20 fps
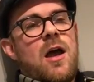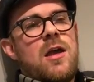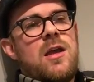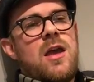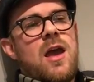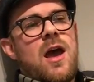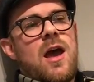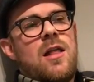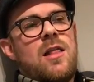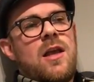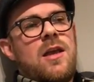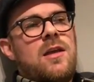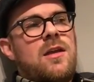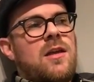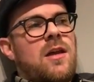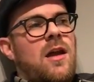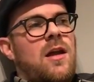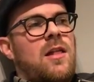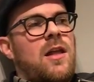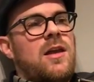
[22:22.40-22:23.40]
Yeah,
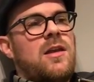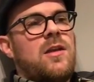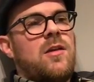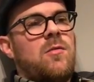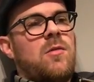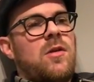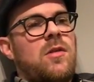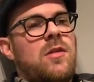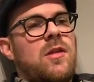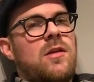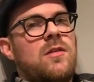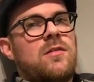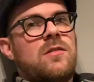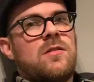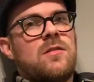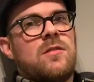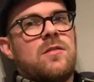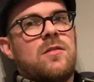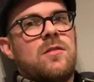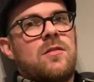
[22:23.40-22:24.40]
I like it when
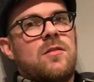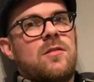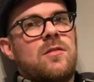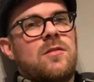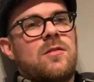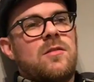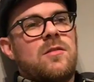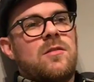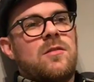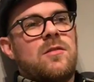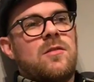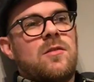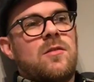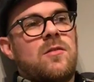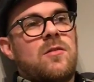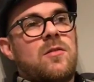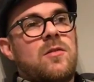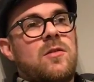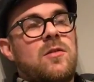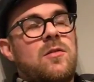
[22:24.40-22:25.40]
things,
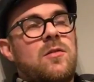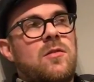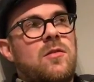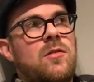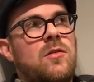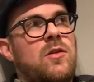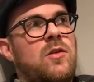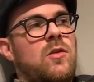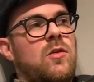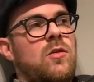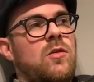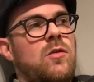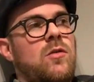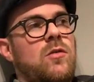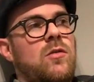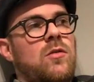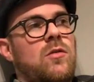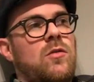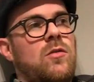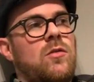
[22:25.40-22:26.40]
you
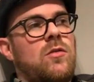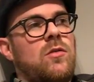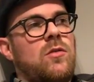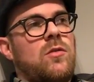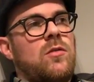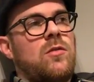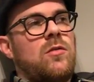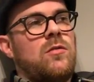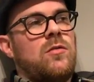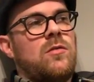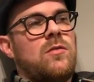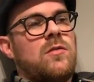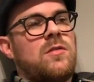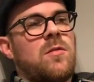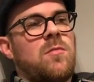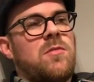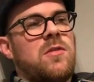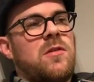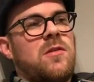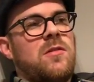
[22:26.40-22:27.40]
know,
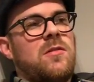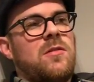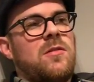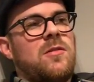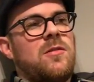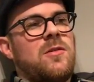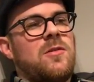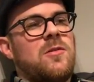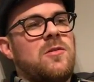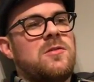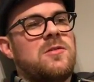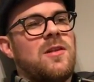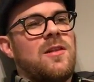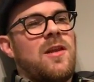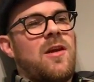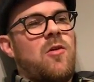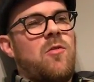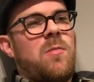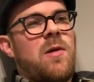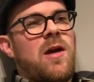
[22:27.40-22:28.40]
something goes a
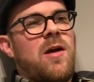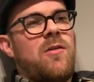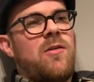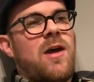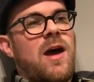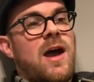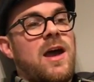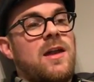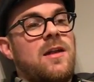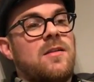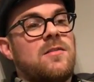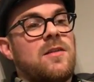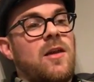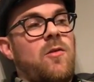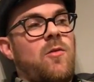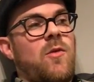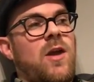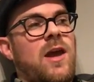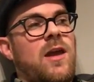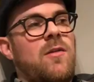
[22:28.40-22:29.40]
little bit awry, and it's
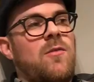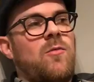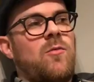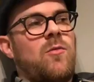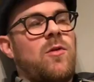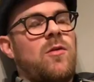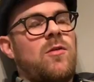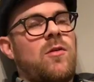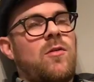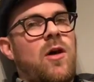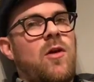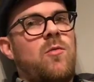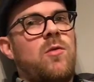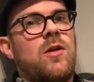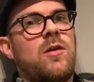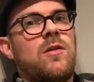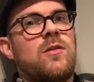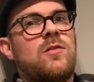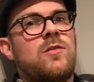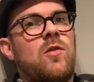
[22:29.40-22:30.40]
like, right, how are we
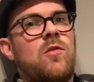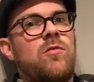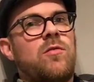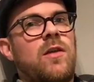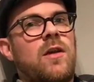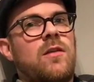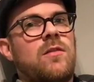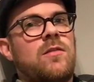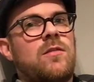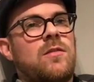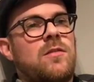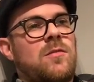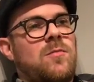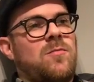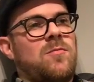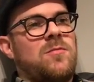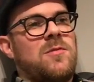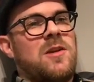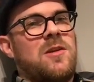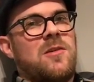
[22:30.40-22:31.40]
going to solve this,
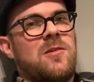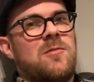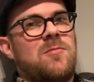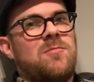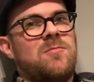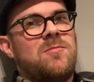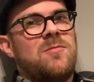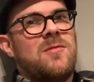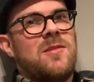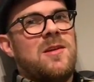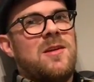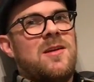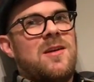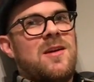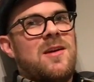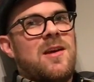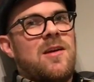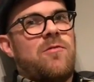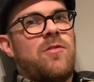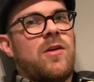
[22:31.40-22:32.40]
you know?
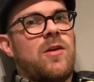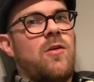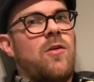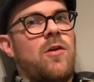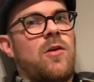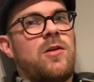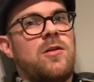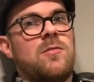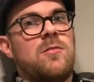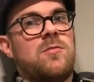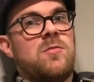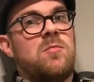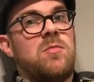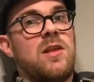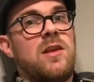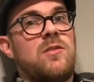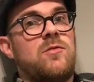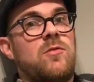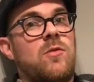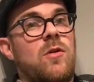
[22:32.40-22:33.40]
If a chord's
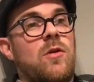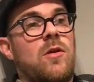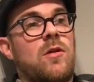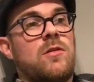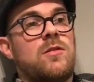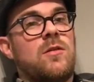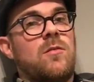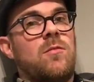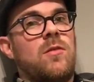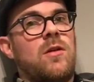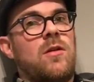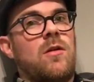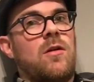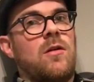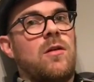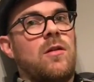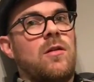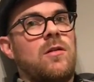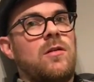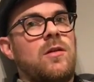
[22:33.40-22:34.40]
played wrong or something,
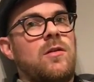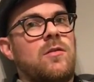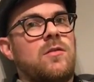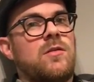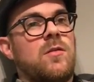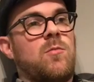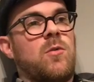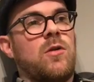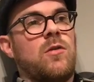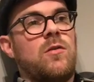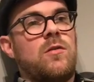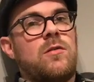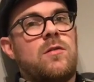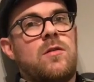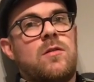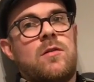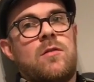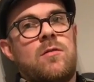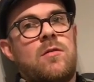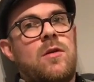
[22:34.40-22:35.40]
or you know, someone goes
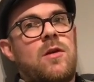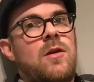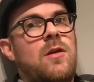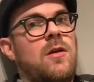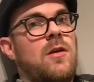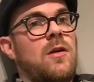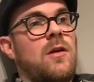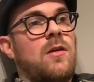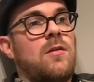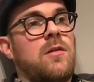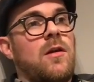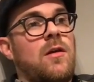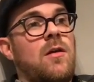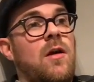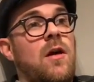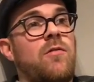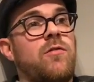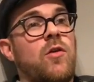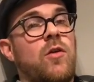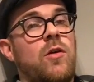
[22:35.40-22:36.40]
to, it's like, I've